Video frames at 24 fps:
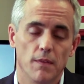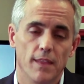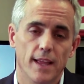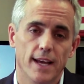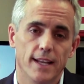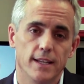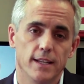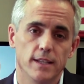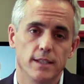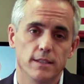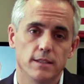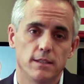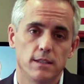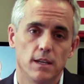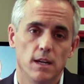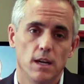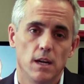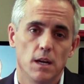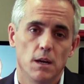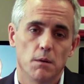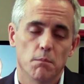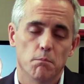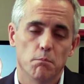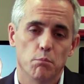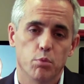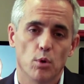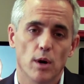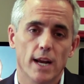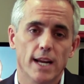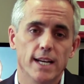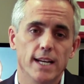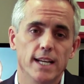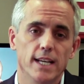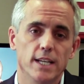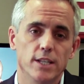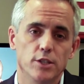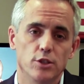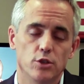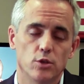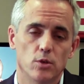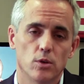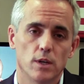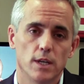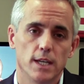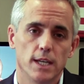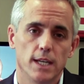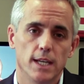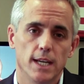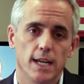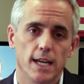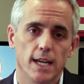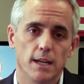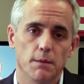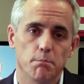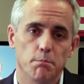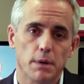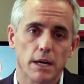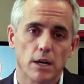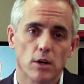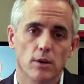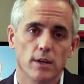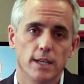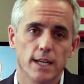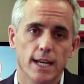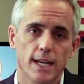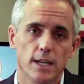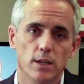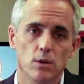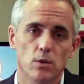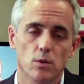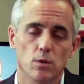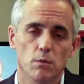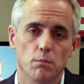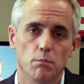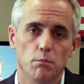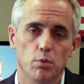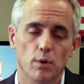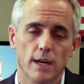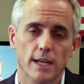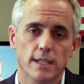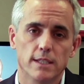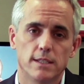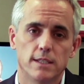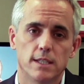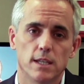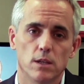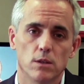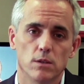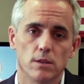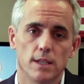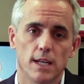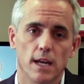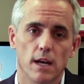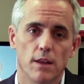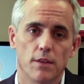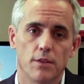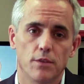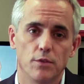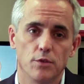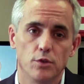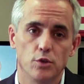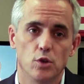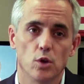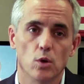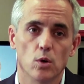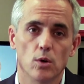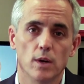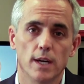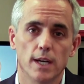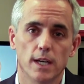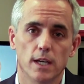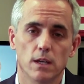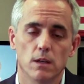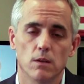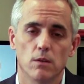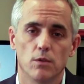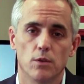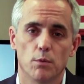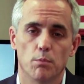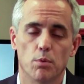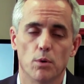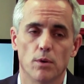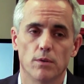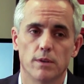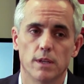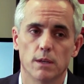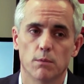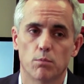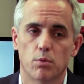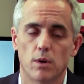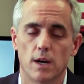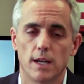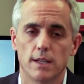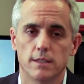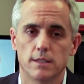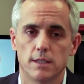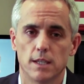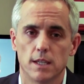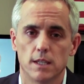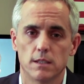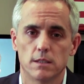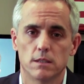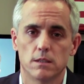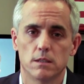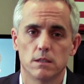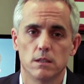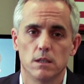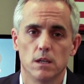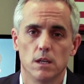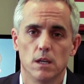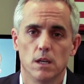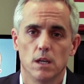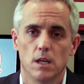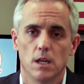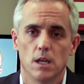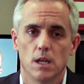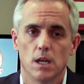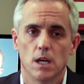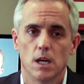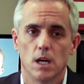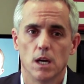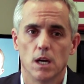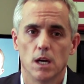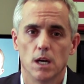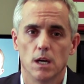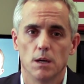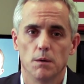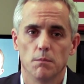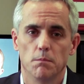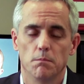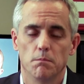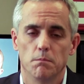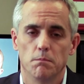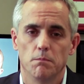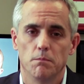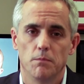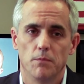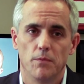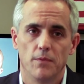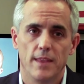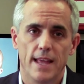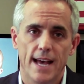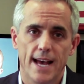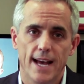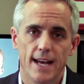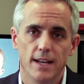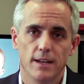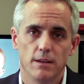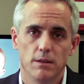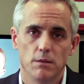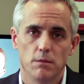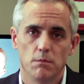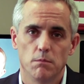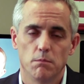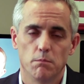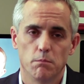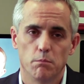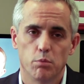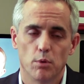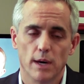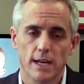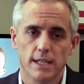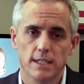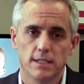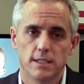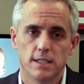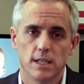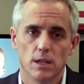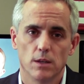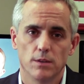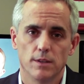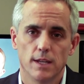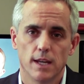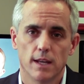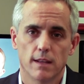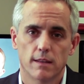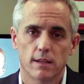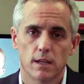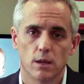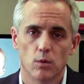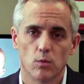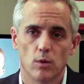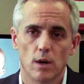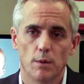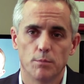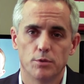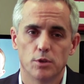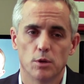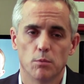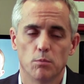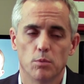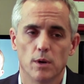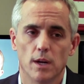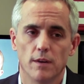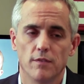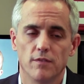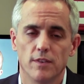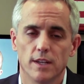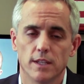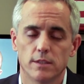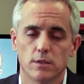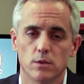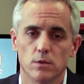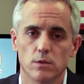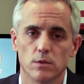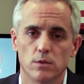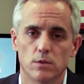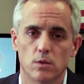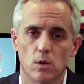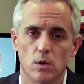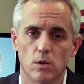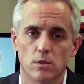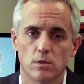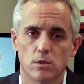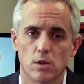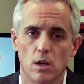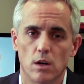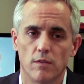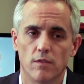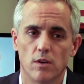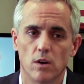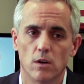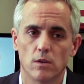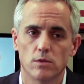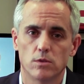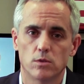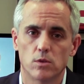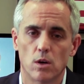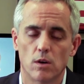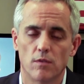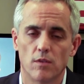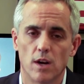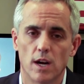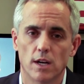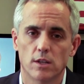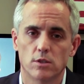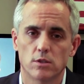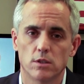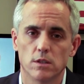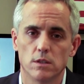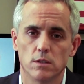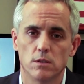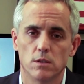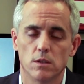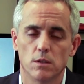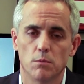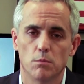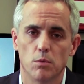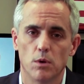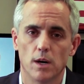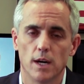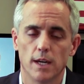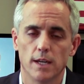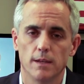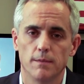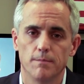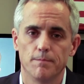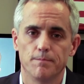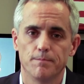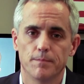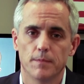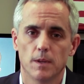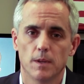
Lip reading: That is brain injury and perinatal brain cell death during the birthing process. That brain cell death can rupture blood vessels or starve oxygen to the brain.